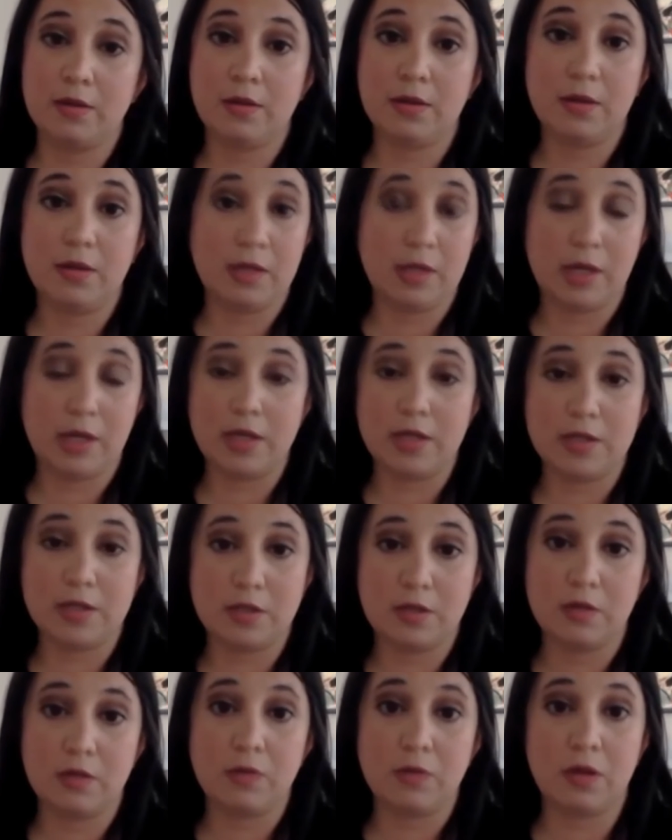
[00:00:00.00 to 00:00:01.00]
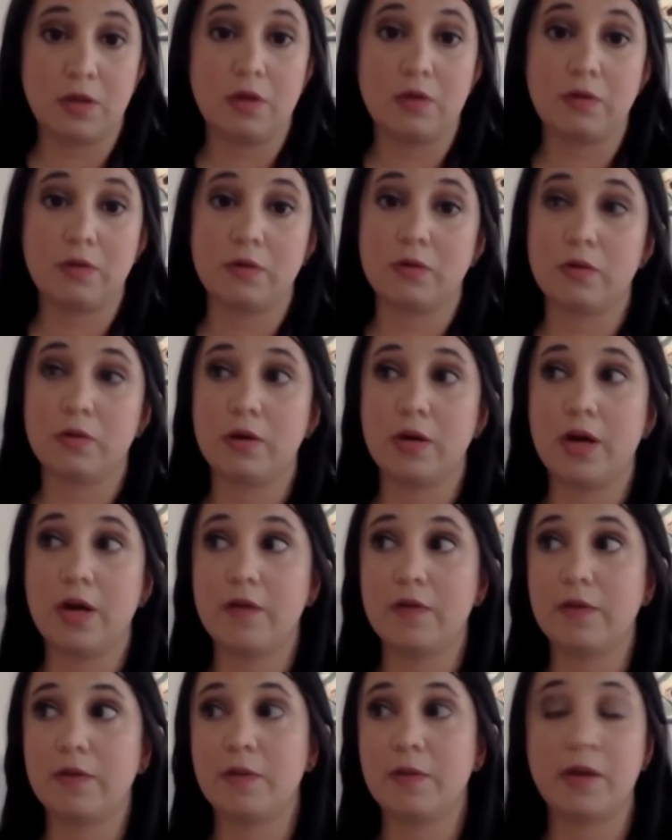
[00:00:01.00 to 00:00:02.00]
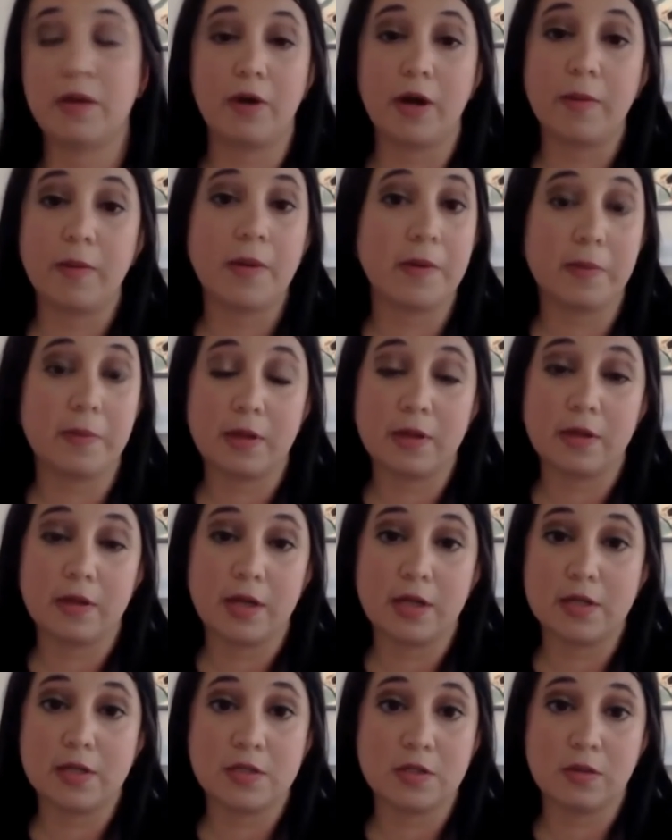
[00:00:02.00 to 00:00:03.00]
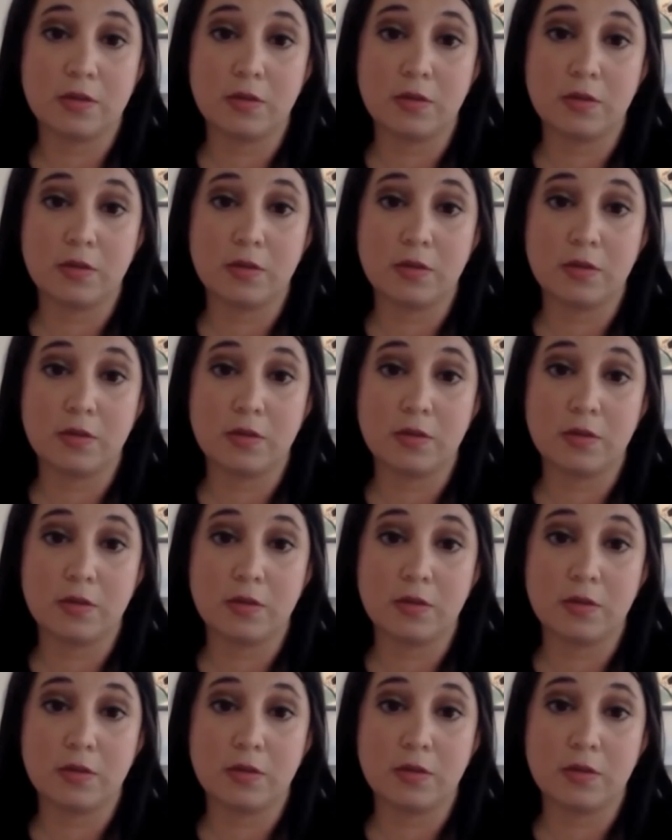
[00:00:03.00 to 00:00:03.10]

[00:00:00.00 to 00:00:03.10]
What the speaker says: in the ICU alone or having my grandma be in the ICU